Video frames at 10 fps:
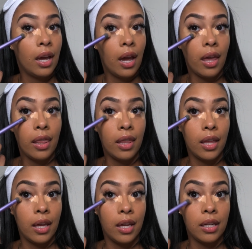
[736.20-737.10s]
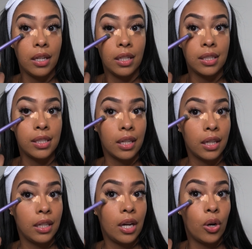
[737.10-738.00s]
And then in a
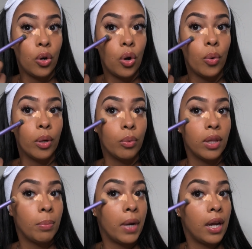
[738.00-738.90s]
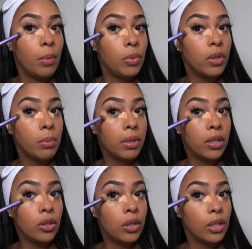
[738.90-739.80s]
second, I'll go in with my beauty
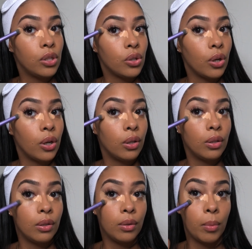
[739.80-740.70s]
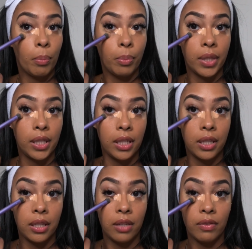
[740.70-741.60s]
blender and start blending it
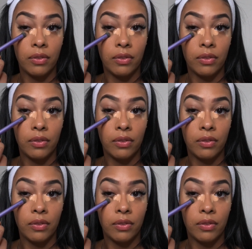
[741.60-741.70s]
even